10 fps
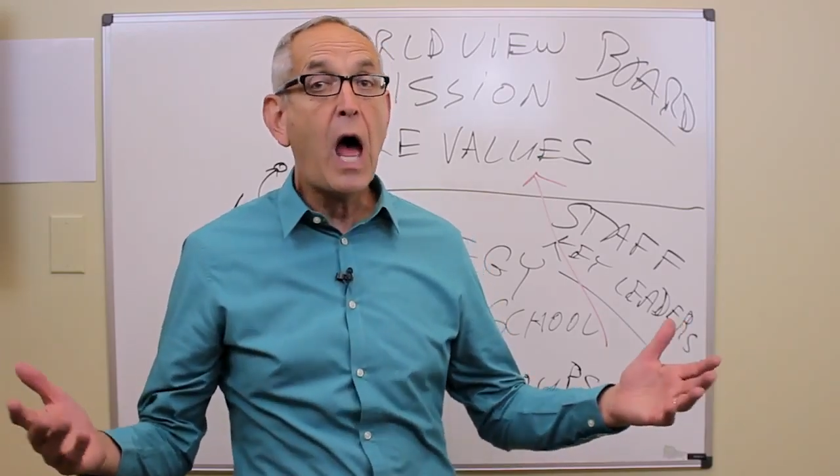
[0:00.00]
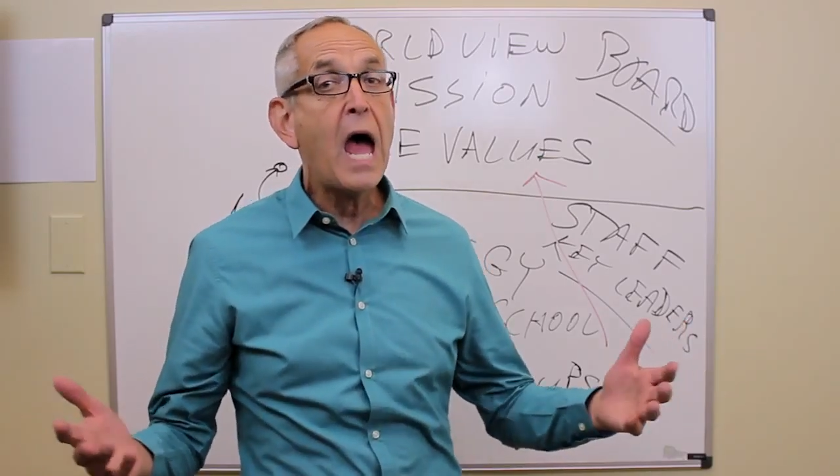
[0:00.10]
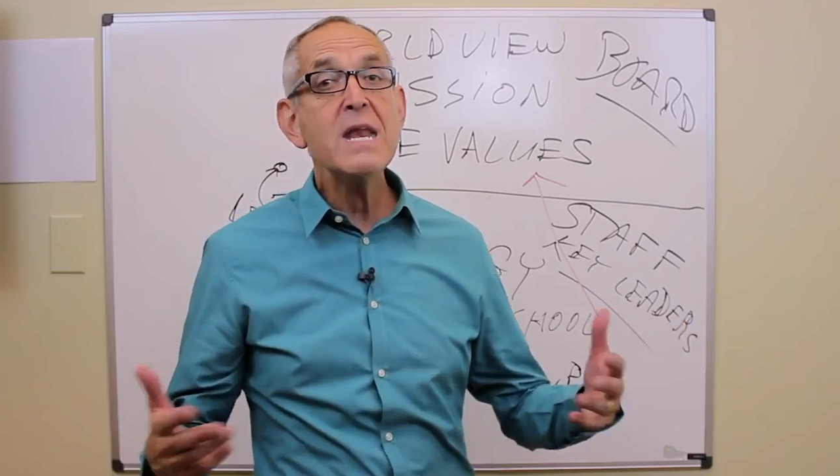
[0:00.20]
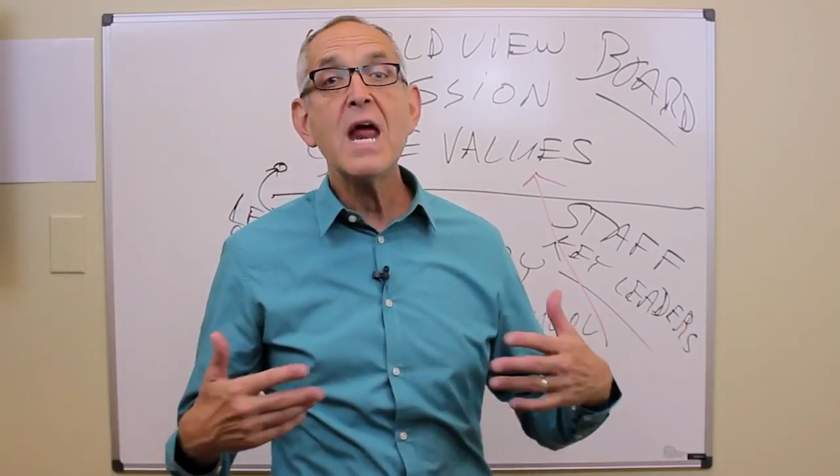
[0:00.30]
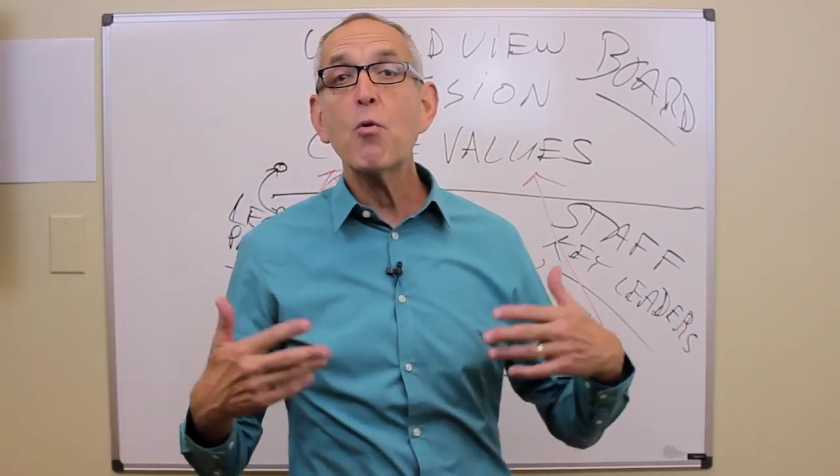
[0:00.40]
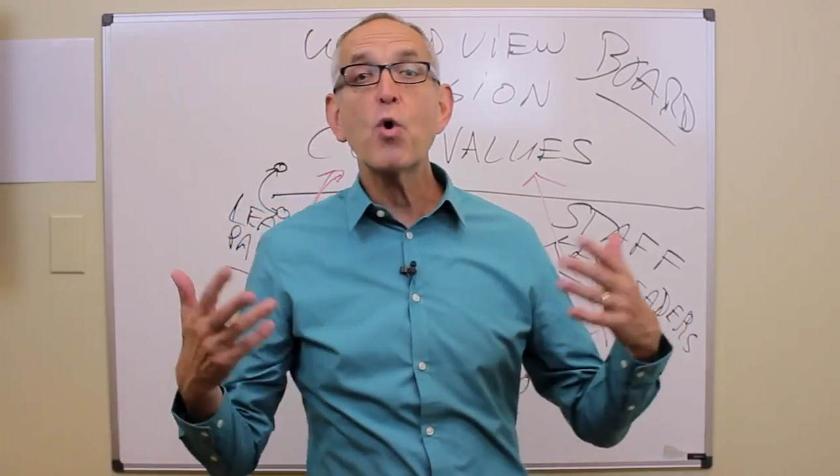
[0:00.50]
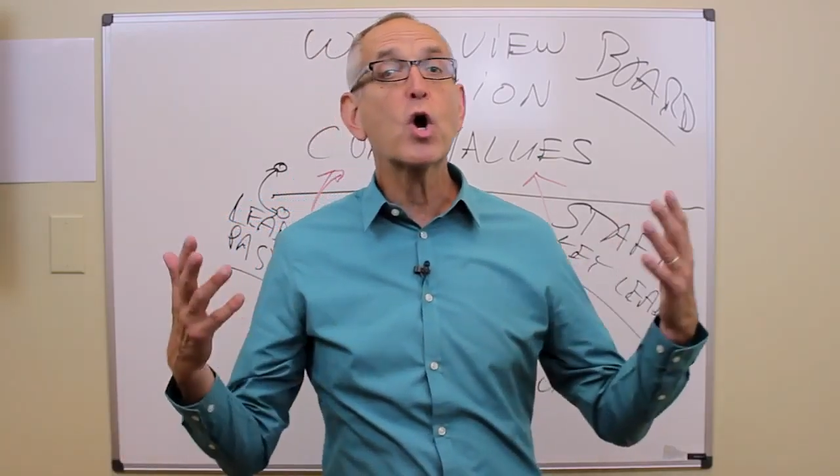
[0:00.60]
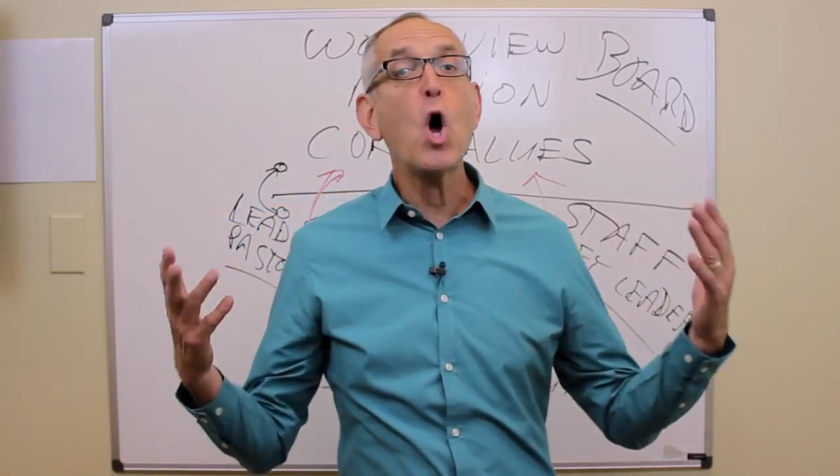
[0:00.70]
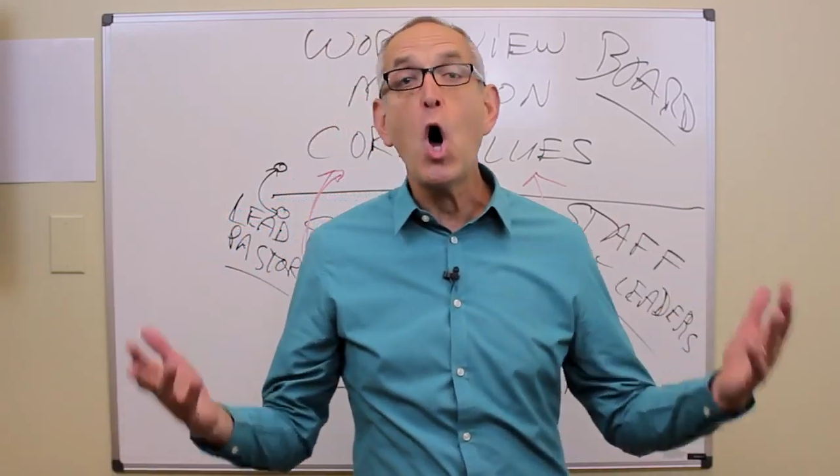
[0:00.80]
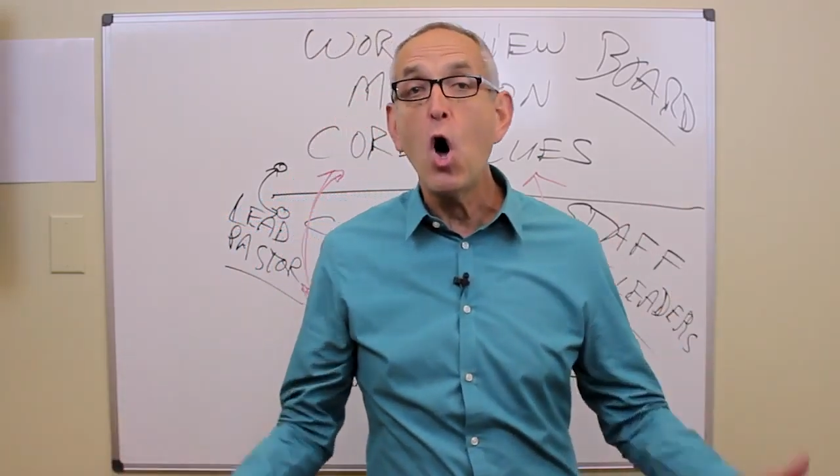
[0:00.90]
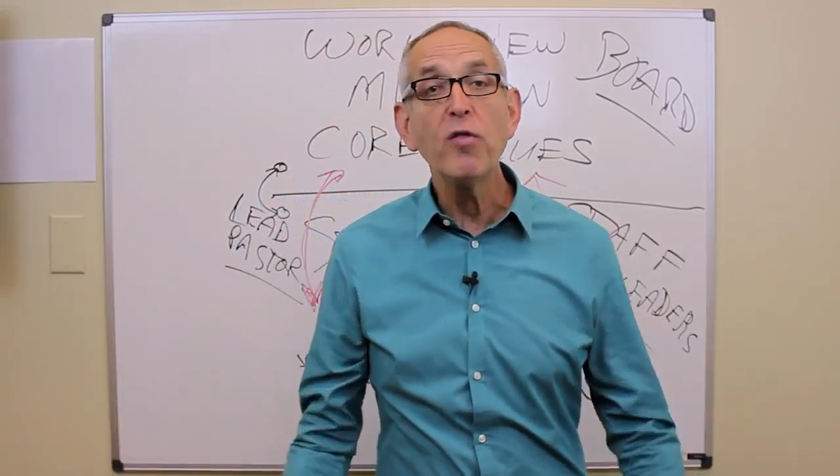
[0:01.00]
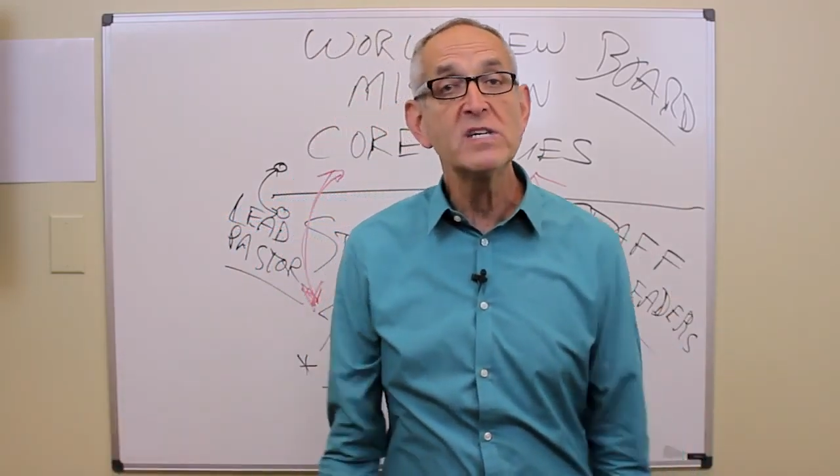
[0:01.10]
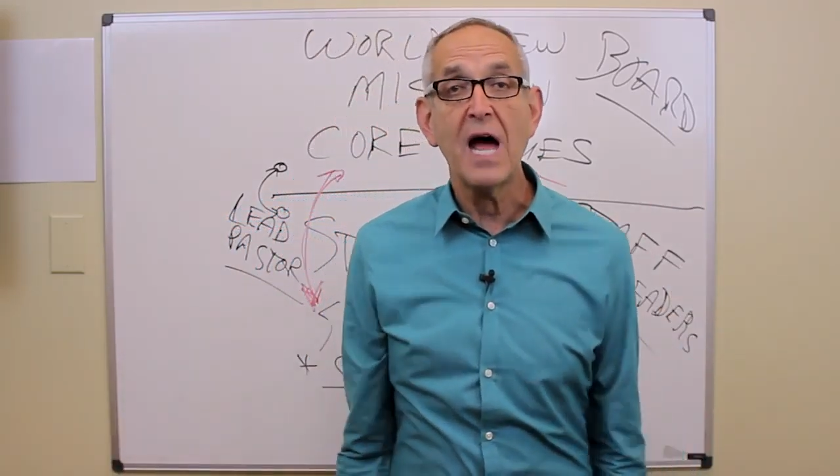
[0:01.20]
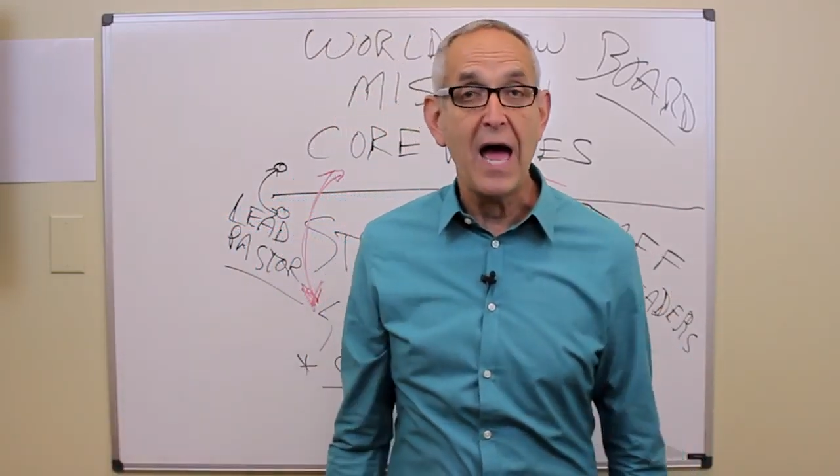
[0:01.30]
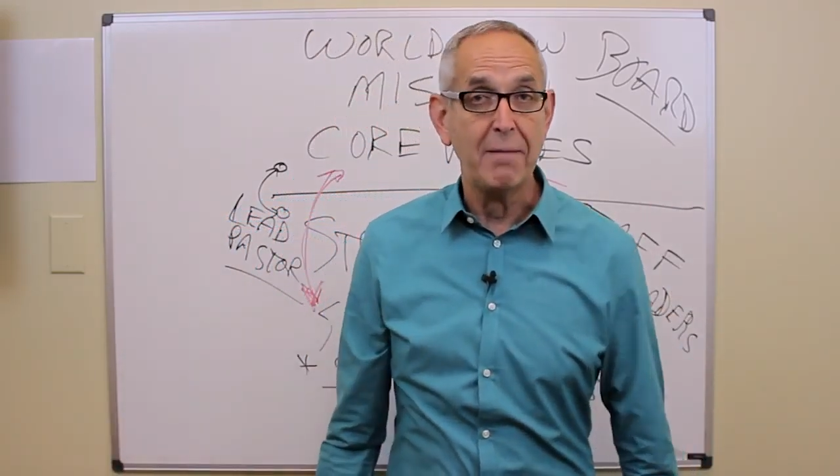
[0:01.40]
I network all
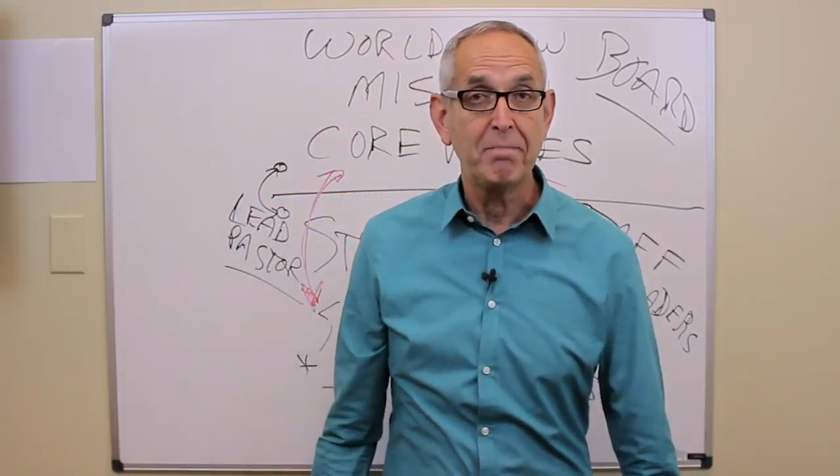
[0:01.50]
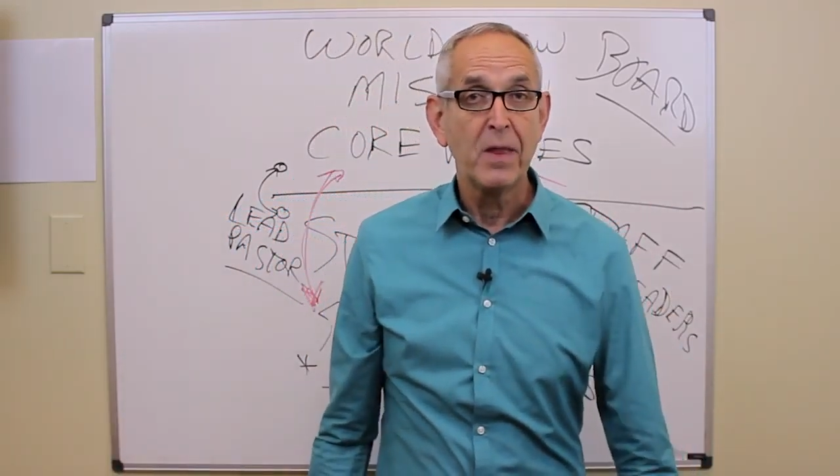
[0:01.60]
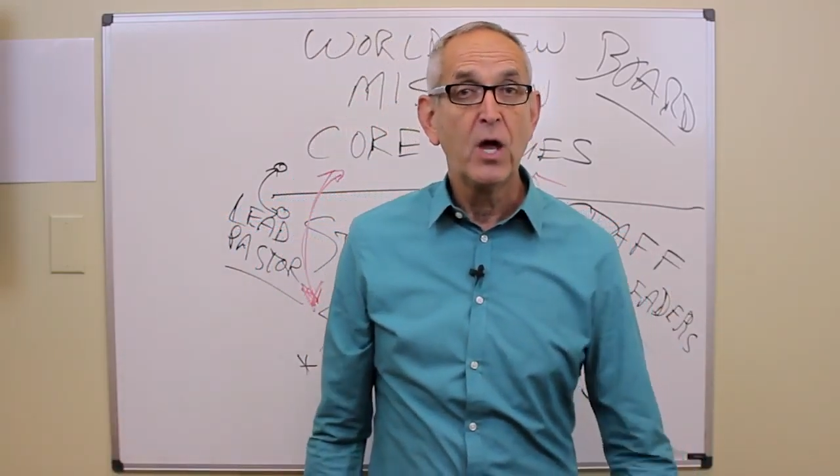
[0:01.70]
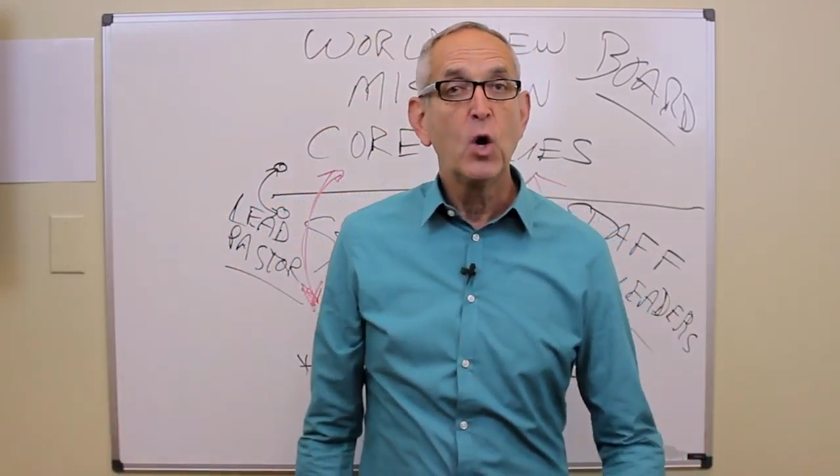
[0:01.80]
the time